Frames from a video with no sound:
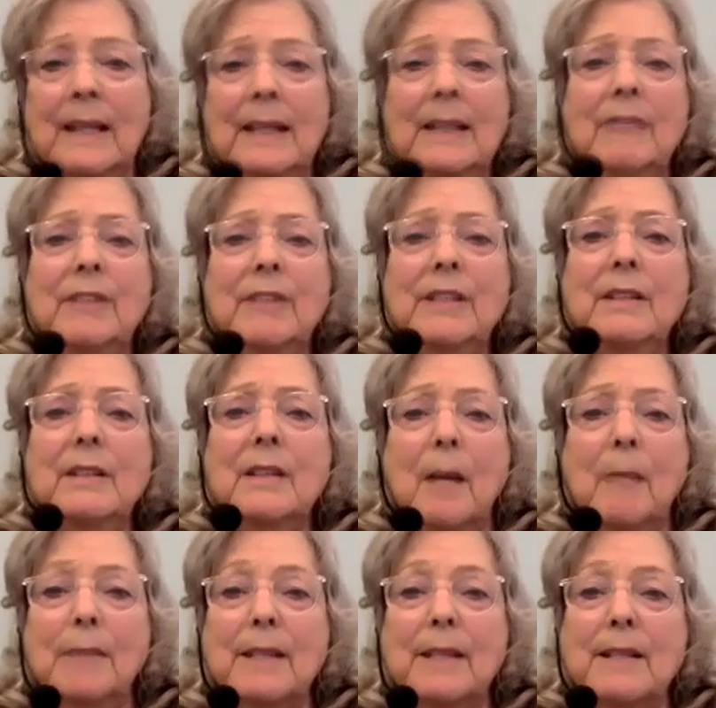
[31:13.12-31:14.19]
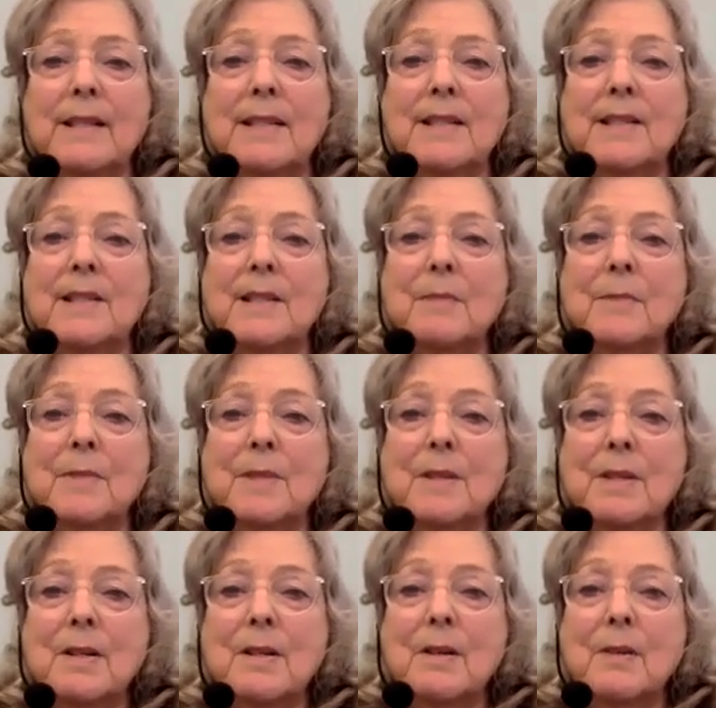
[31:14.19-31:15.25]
Even in complex systems,